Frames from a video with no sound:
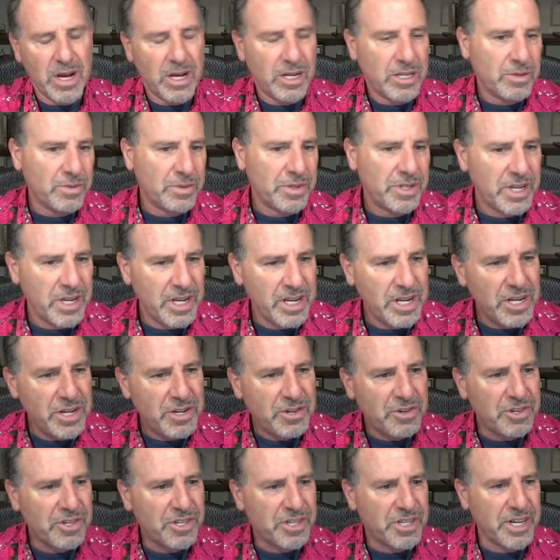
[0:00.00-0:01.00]
So what's
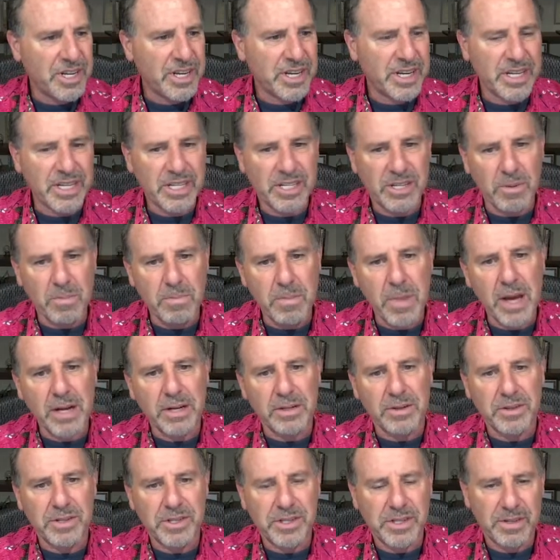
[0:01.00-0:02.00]
interesting is, so
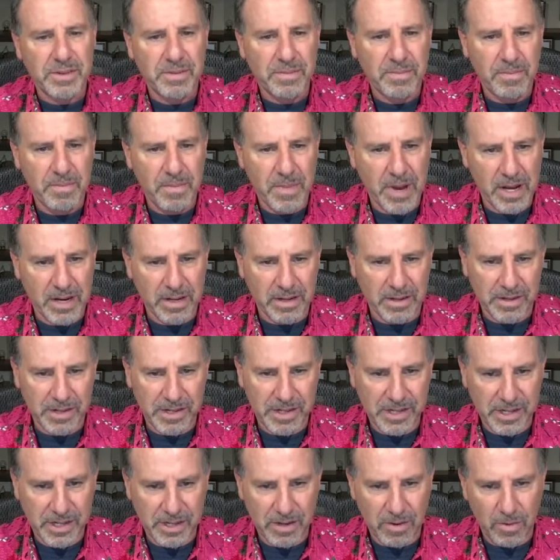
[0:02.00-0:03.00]
metals.
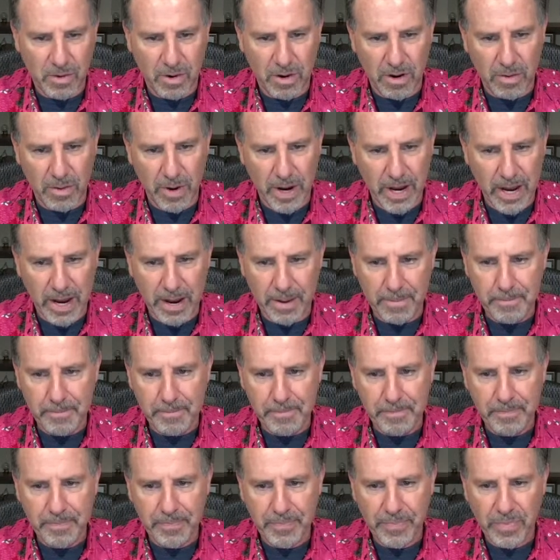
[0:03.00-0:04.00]
So where are we at?
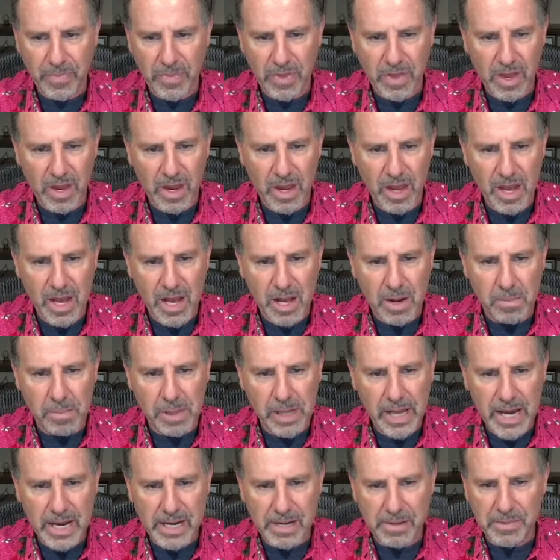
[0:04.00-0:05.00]

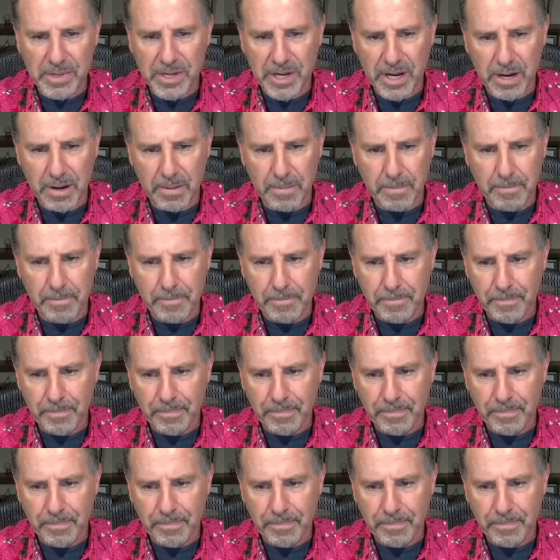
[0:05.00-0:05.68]
Platinum's up.